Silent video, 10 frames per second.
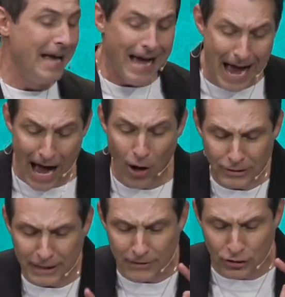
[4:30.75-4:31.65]
How
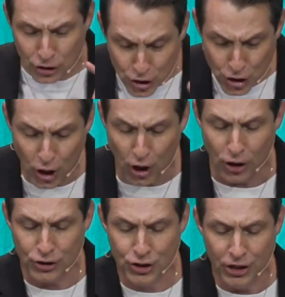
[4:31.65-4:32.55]
did the
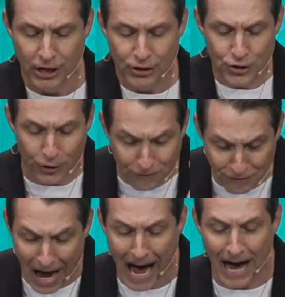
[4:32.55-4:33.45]
church
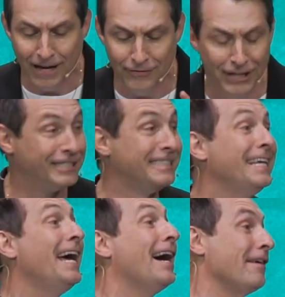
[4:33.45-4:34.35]
survive his
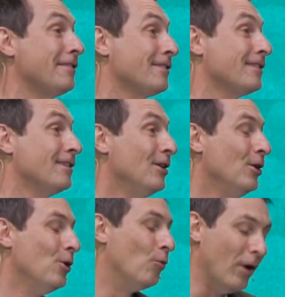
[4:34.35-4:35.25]
death?
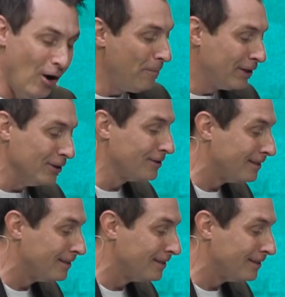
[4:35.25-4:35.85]
Well, because the